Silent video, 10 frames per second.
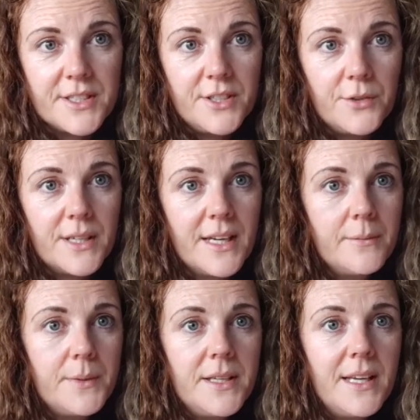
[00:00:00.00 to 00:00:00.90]
You know, it
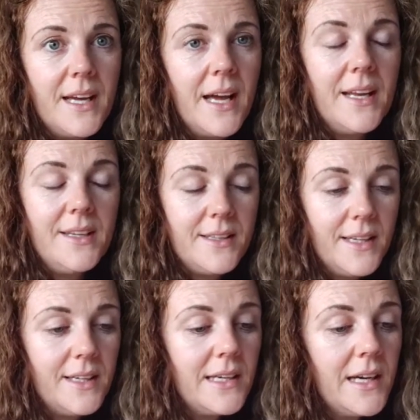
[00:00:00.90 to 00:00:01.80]
can be
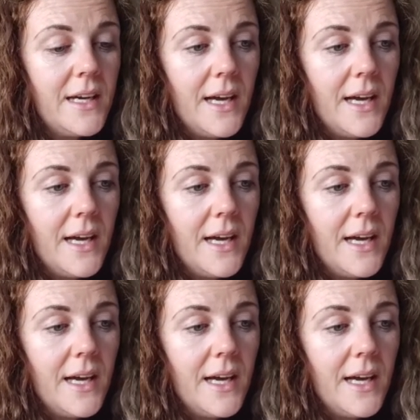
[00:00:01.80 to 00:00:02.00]
anything.